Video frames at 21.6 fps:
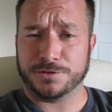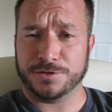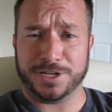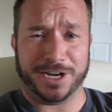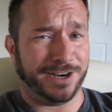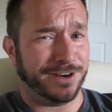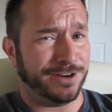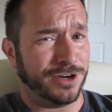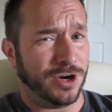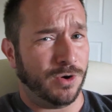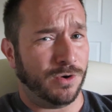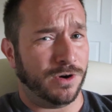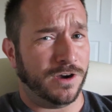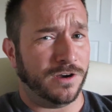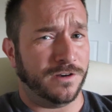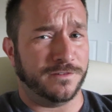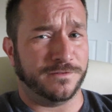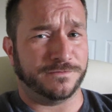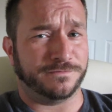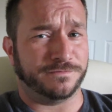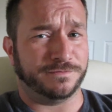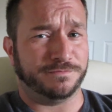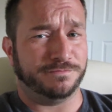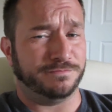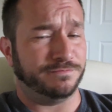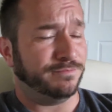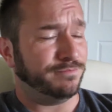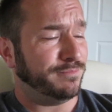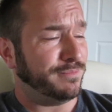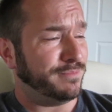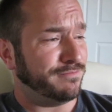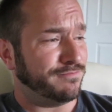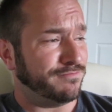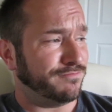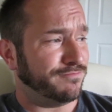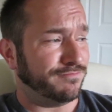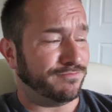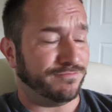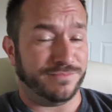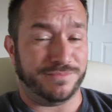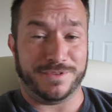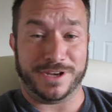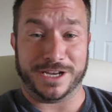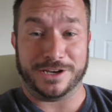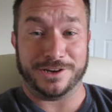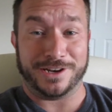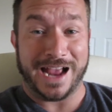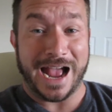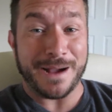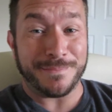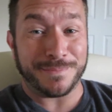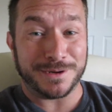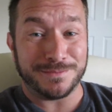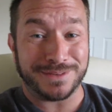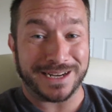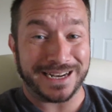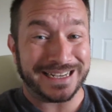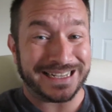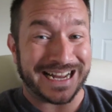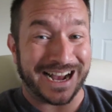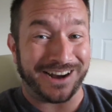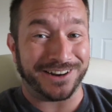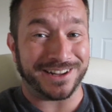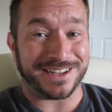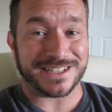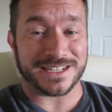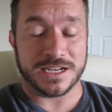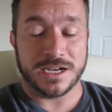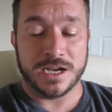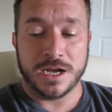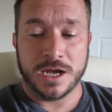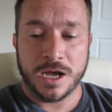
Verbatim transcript: that I know of. It could happen, but I doubt it.